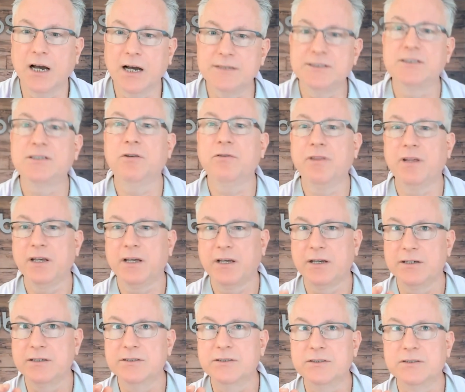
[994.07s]
I still think
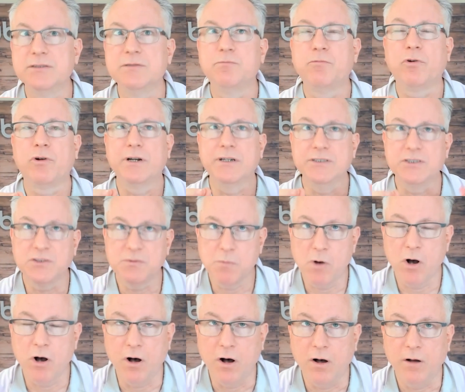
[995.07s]
is pretty
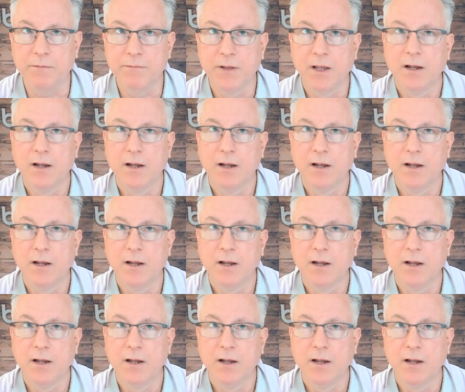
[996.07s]
small.